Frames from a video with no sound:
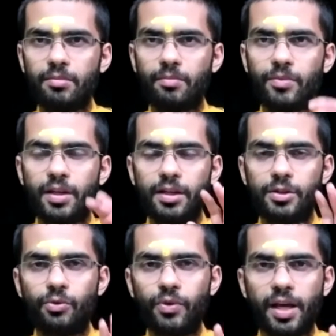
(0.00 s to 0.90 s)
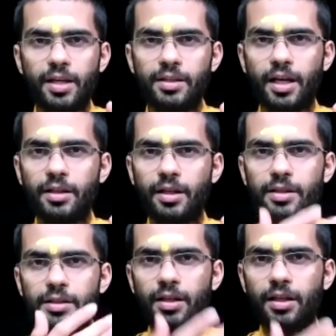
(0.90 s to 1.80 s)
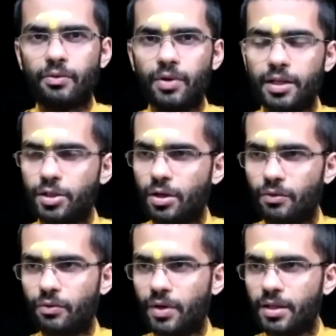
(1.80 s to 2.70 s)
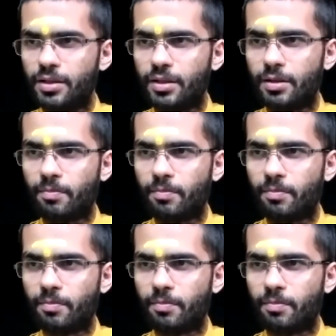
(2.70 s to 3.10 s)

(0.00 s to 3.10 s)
There is face and there is reflection of face.